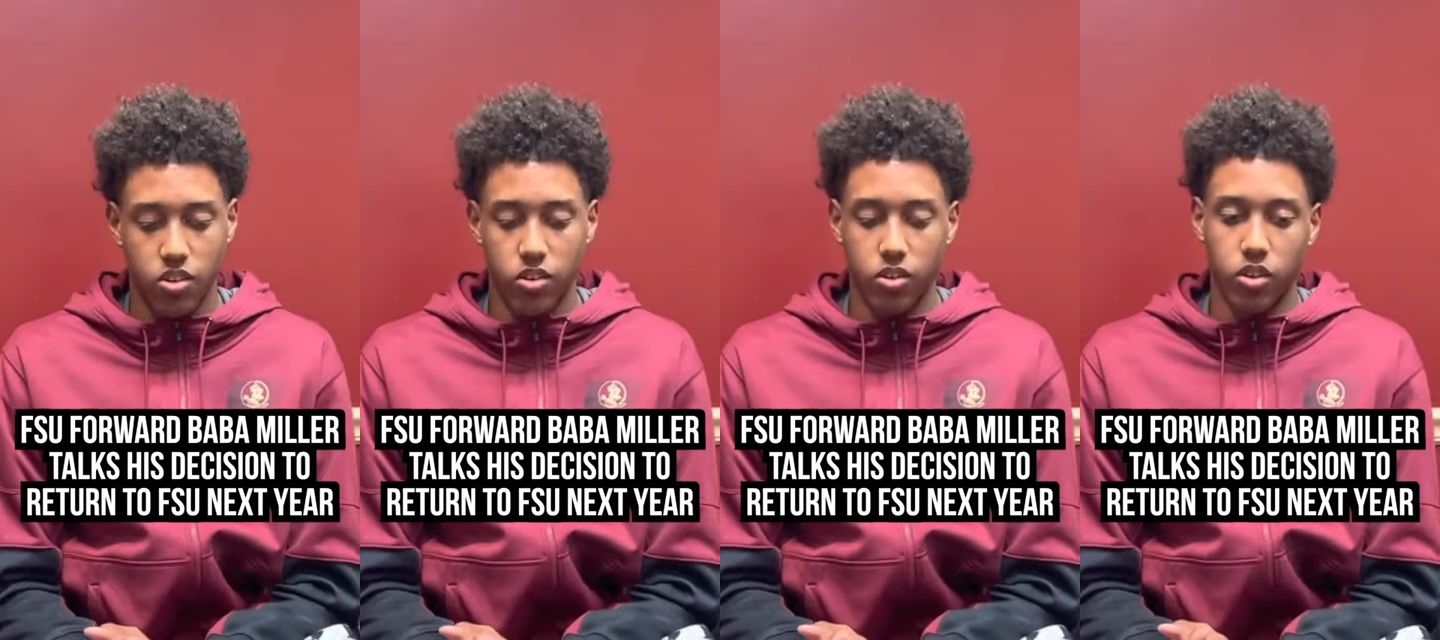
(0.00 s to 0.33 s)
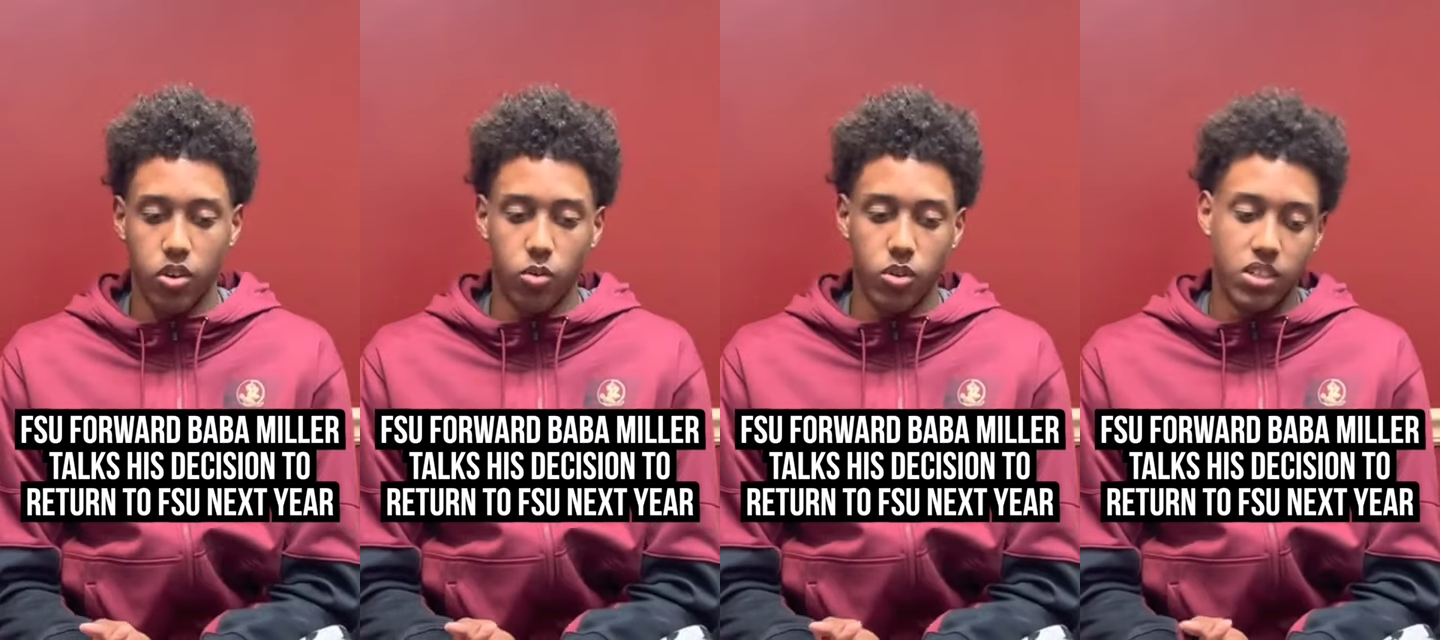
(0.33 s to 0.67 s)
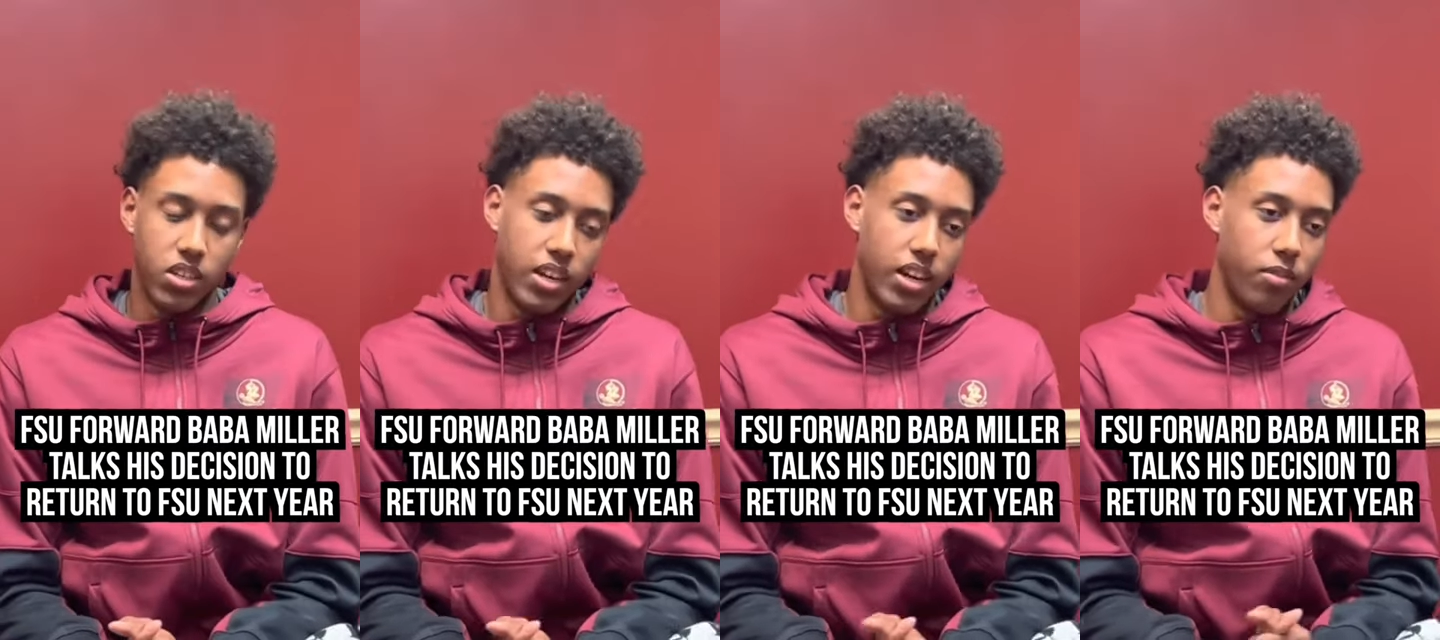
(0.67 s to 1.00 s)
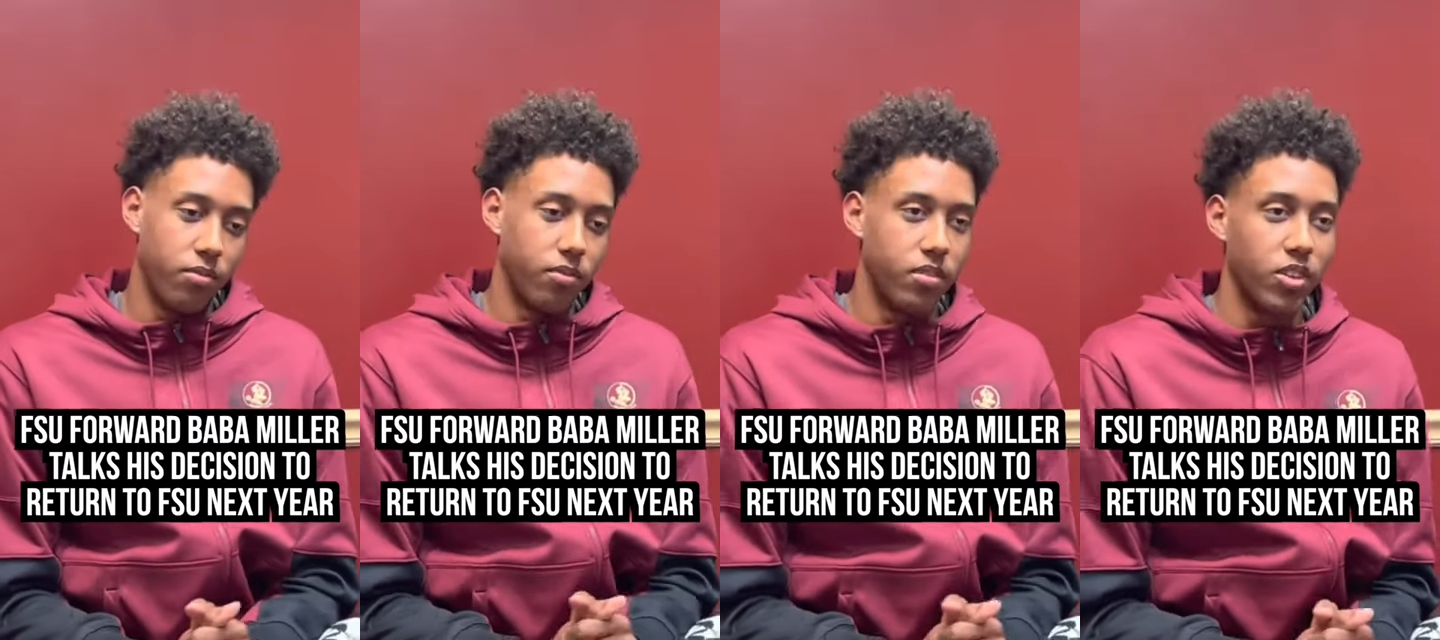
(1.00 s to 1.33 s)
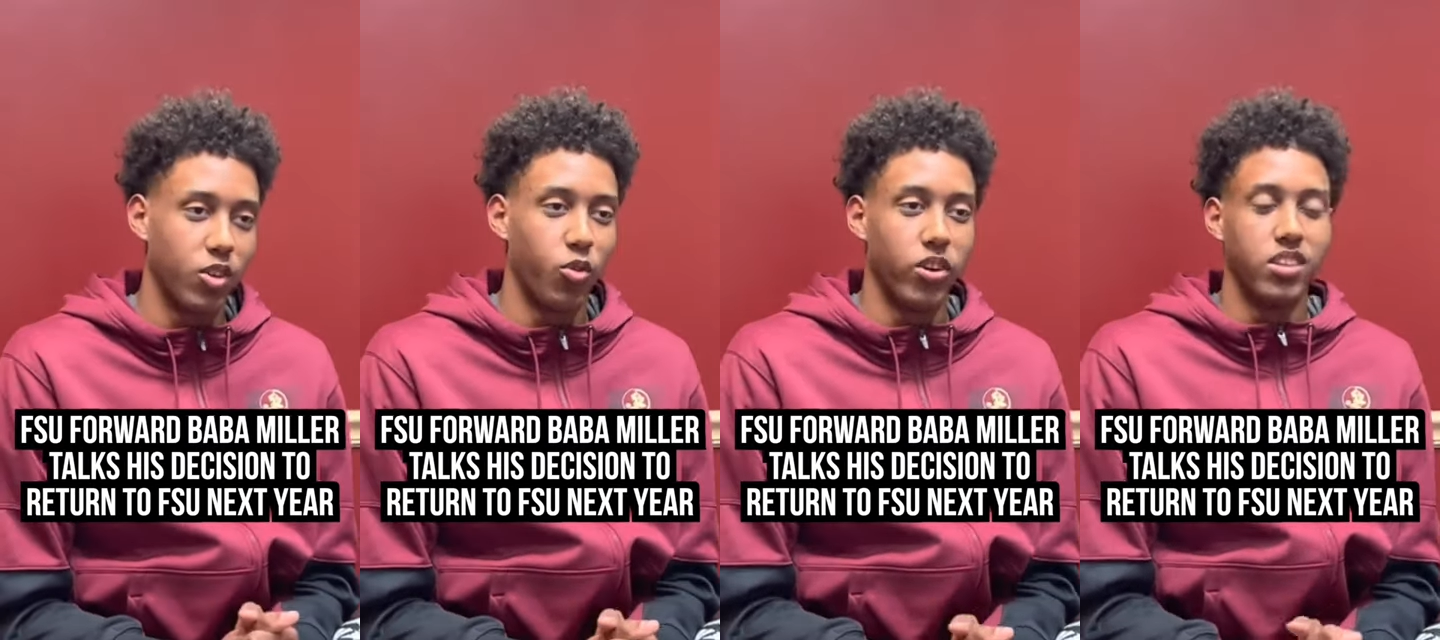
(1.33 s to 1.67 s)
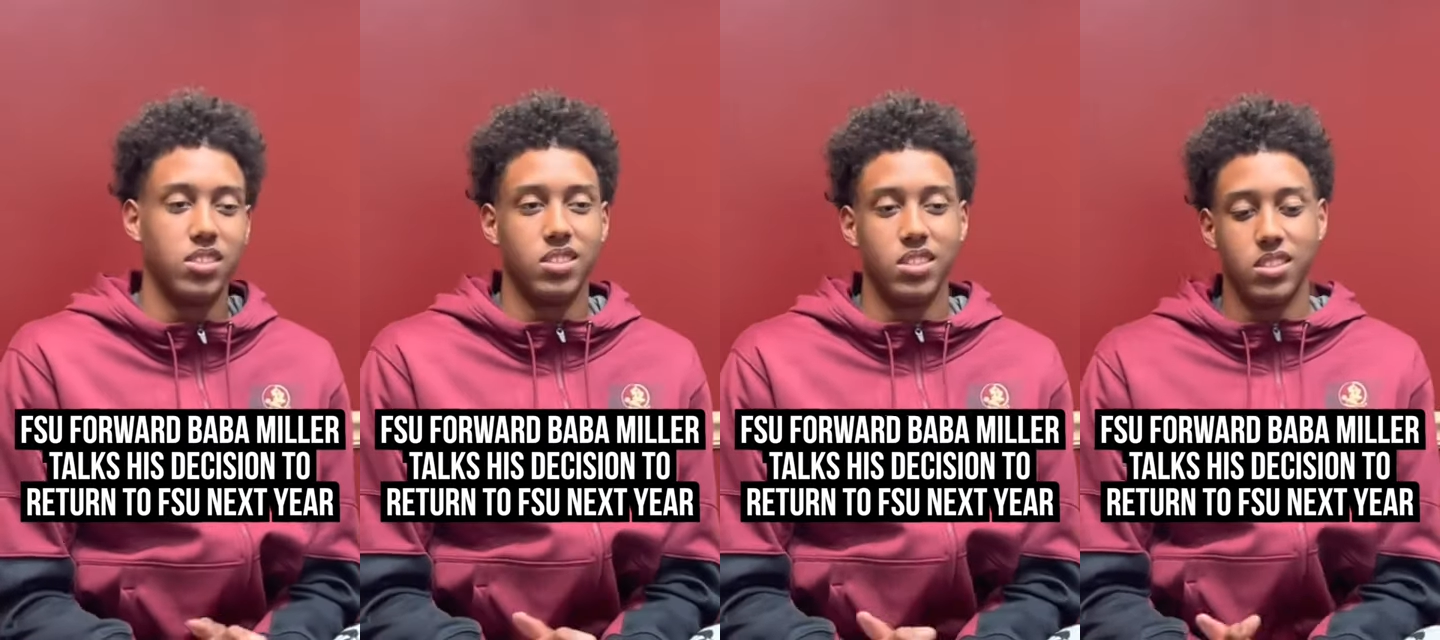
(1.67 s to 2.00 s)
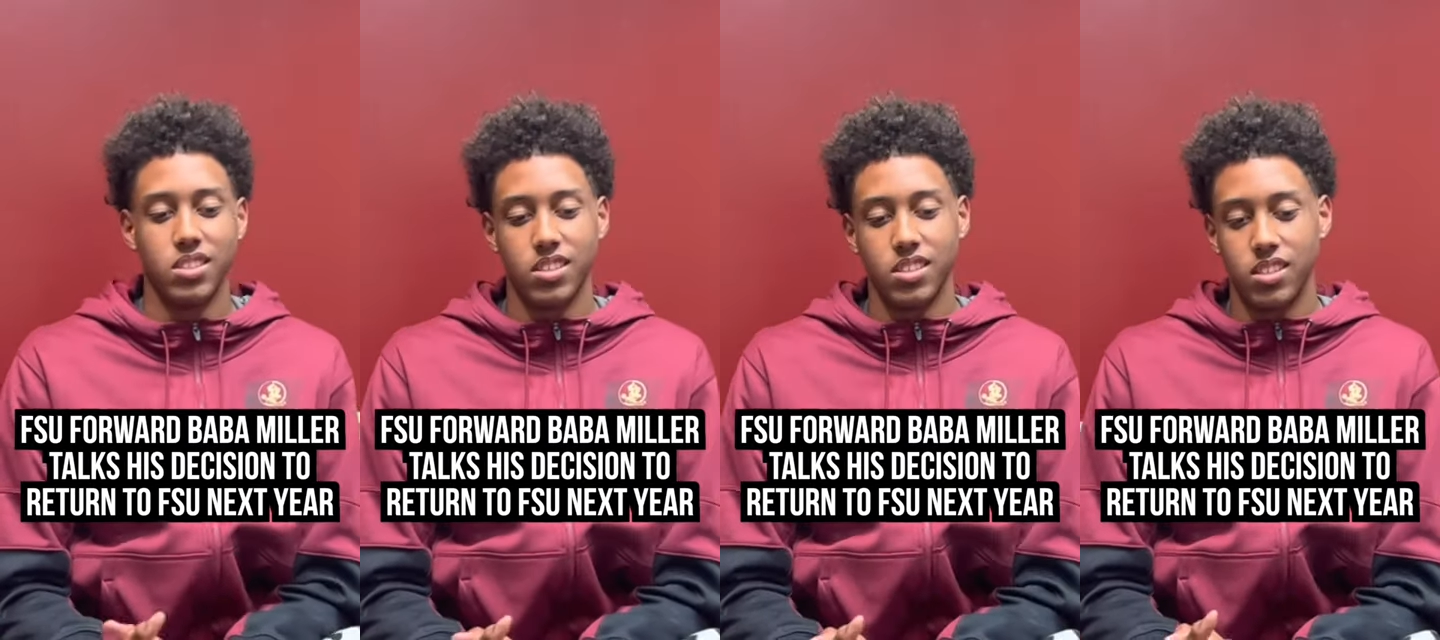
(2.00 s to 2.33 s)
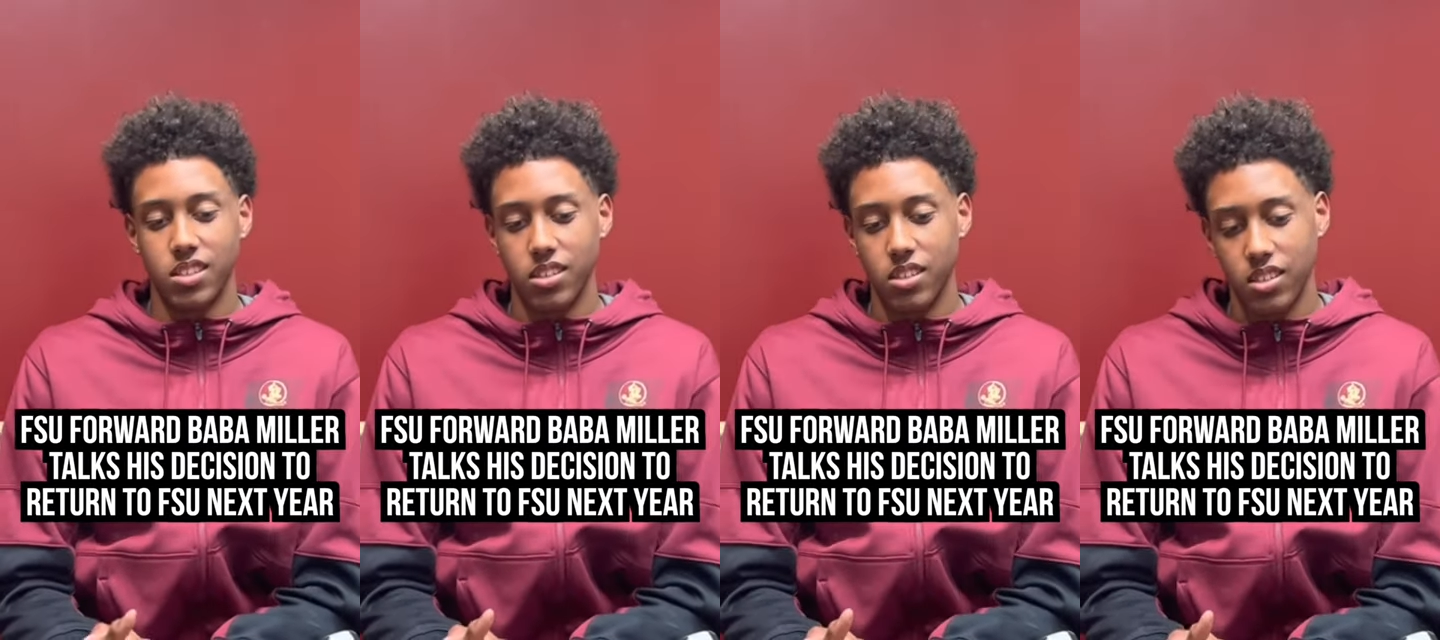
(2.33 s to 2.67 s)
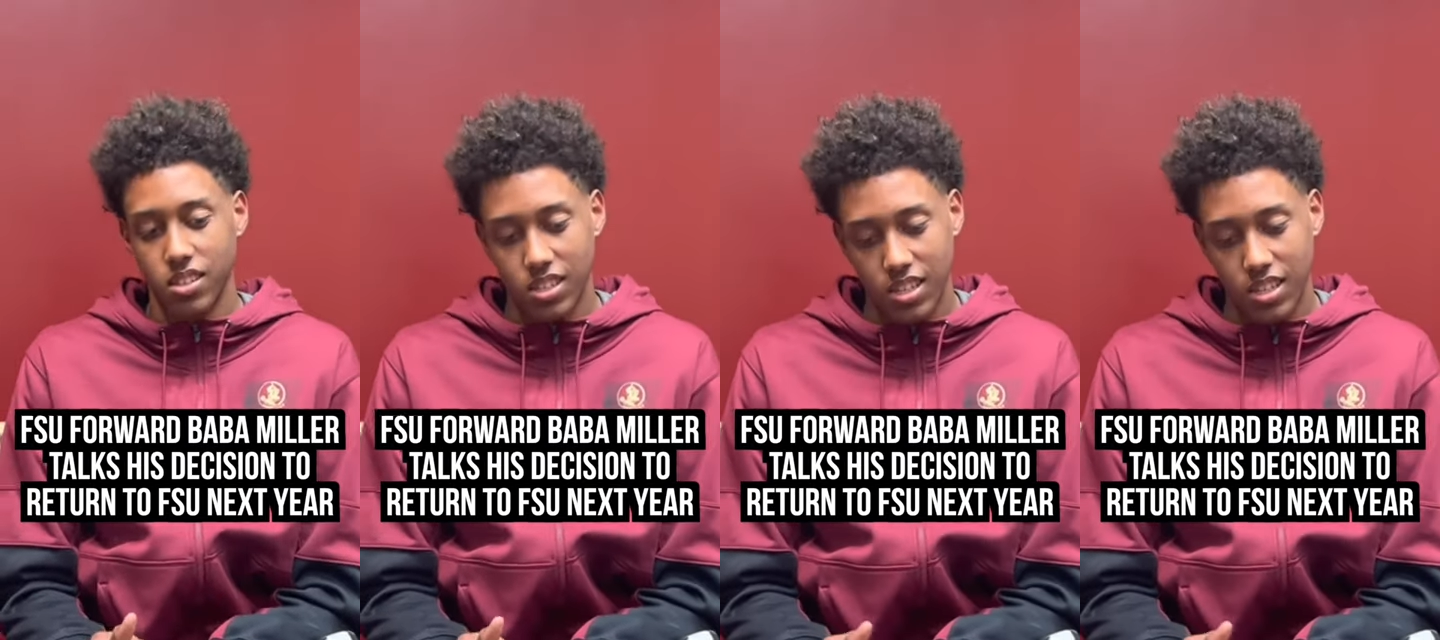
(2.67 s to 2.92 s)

know, you know, we didn't have the greatest season this year,